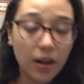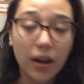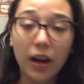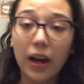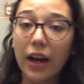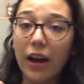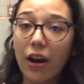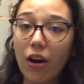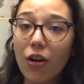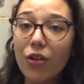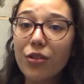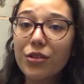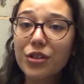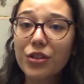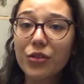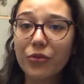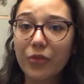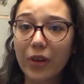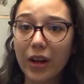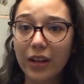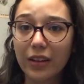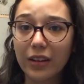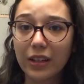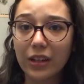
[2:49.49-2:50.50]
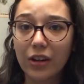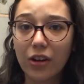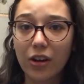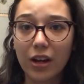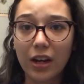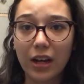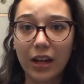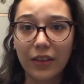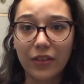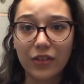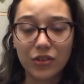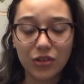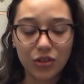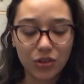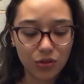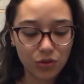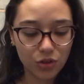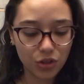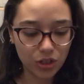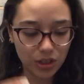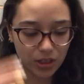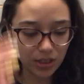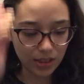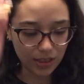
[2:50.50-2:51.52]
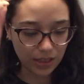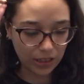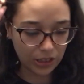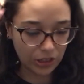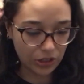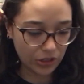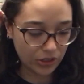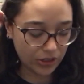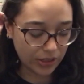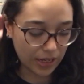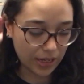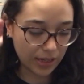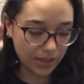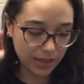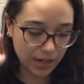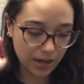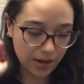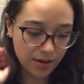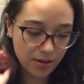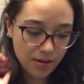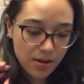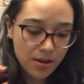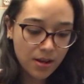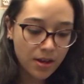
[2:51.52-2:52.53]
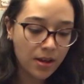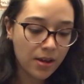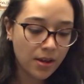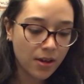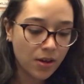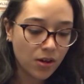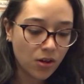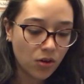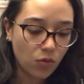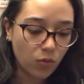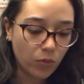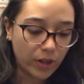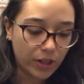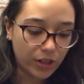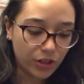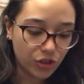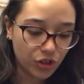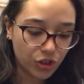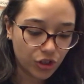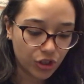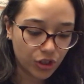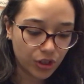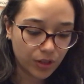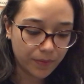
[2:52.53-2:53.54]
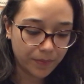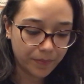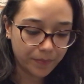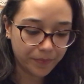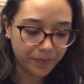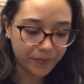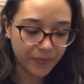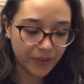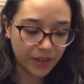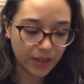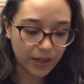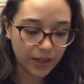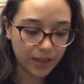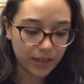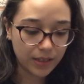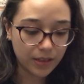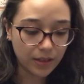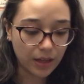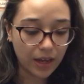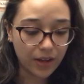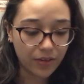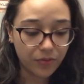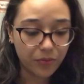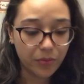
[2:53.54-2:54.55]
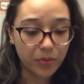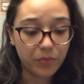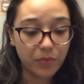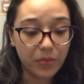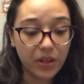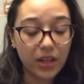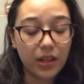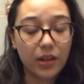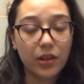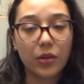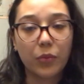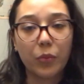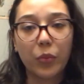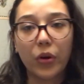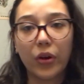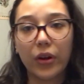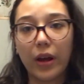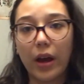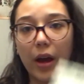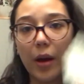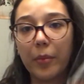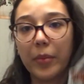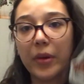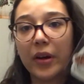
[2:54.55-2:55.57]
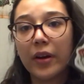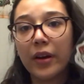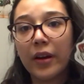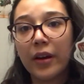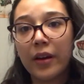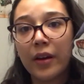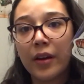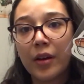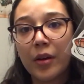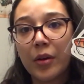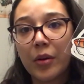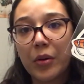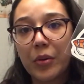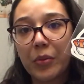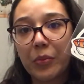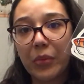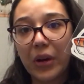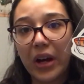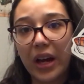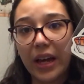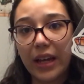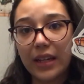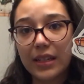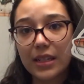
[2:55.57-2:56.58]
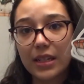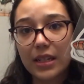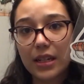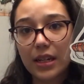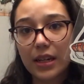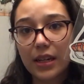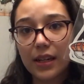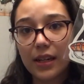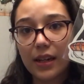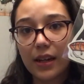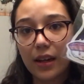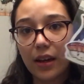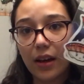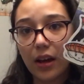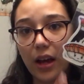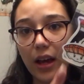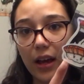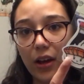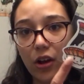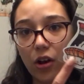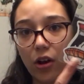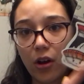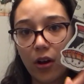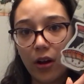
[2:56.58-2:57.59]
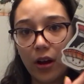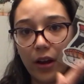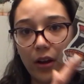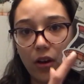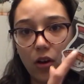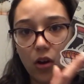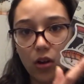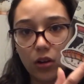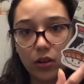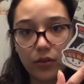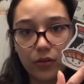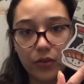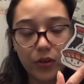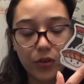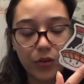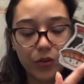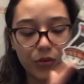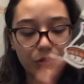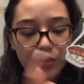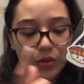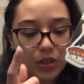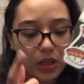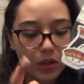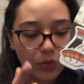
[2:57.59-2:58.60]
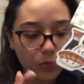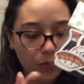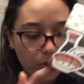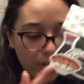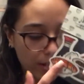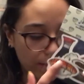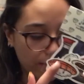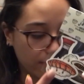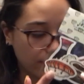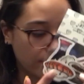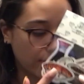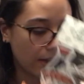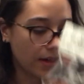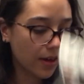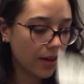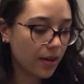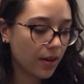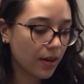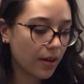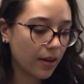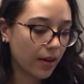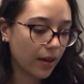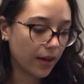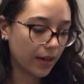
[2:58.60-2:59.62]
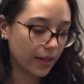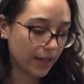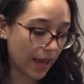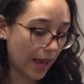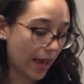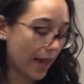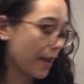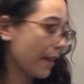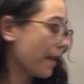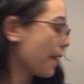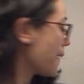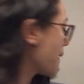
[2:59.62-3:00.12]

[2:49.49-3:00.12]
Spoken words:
I also finally got the sushi sticker set done, which I've been meaning to put up, but I got all of those with, again,